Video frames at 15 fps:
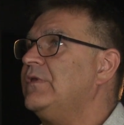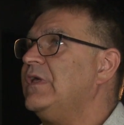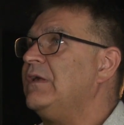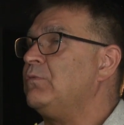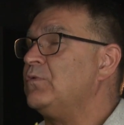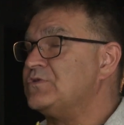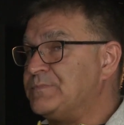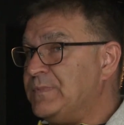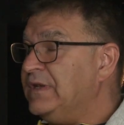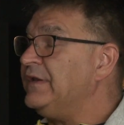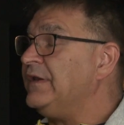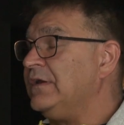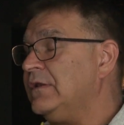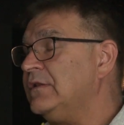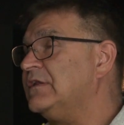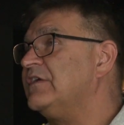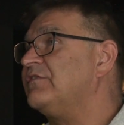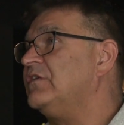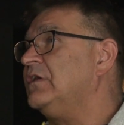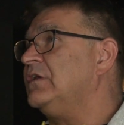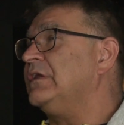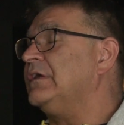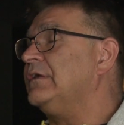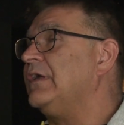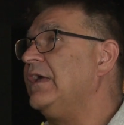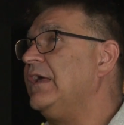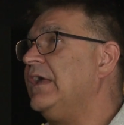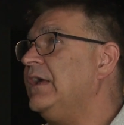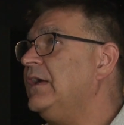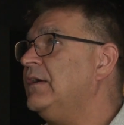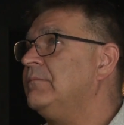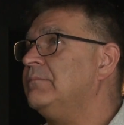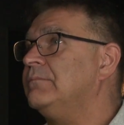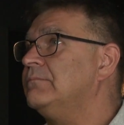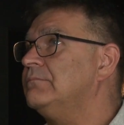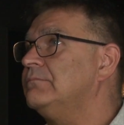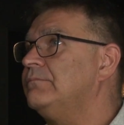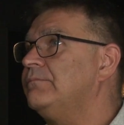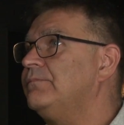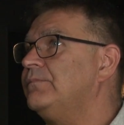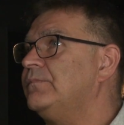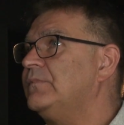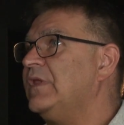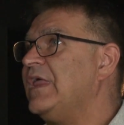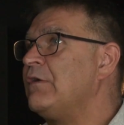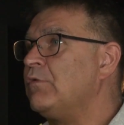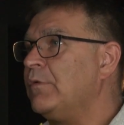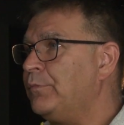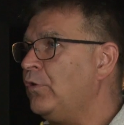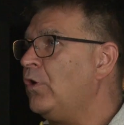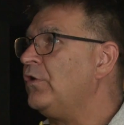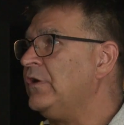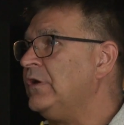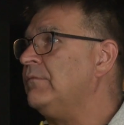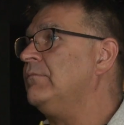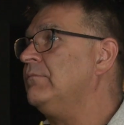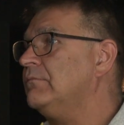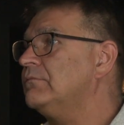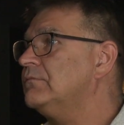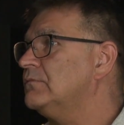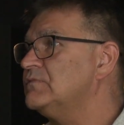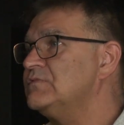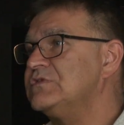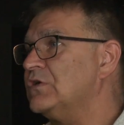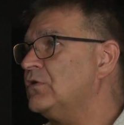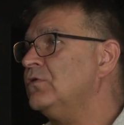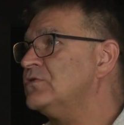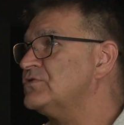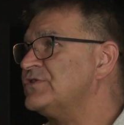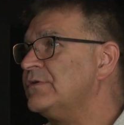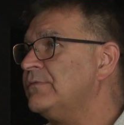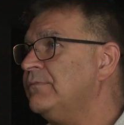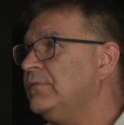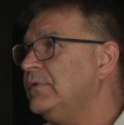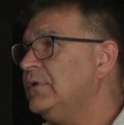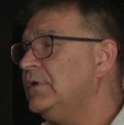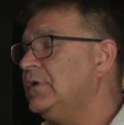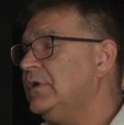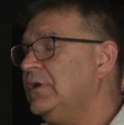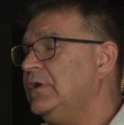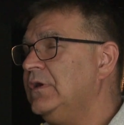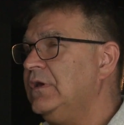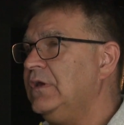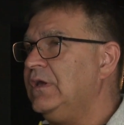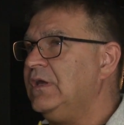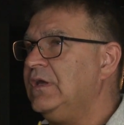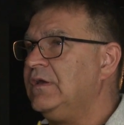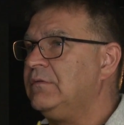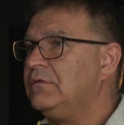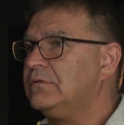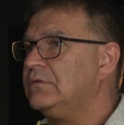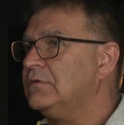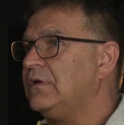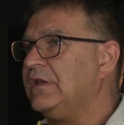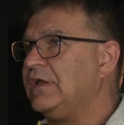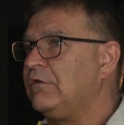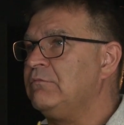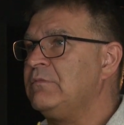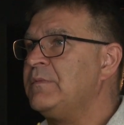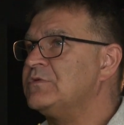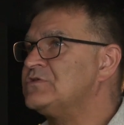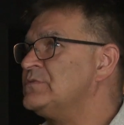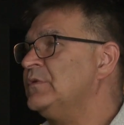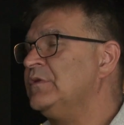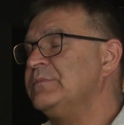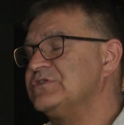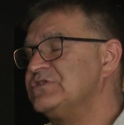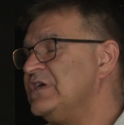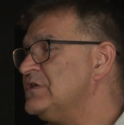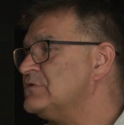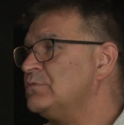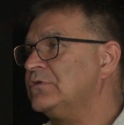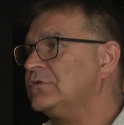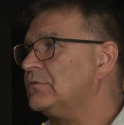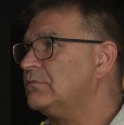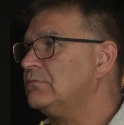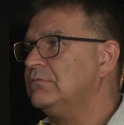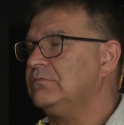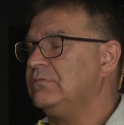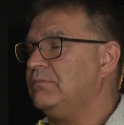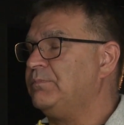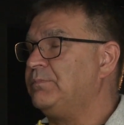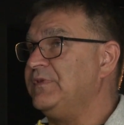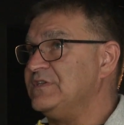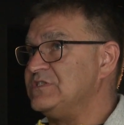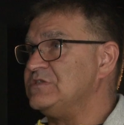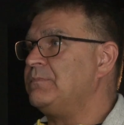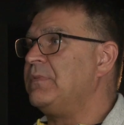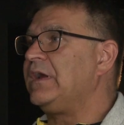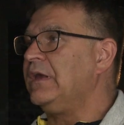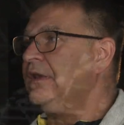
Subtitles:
it was political, definitely. They were brought in to close you. And I can remember some of the machines were, this is back